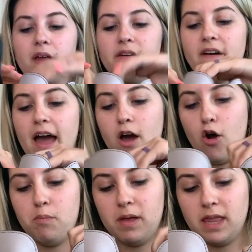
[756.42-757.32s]
then if I
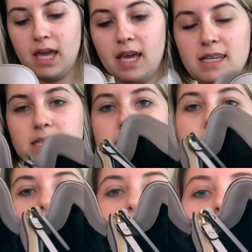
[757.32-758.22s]
open these,
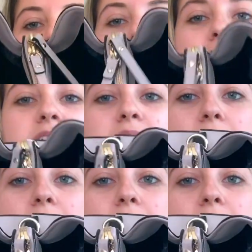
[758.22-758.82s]
there's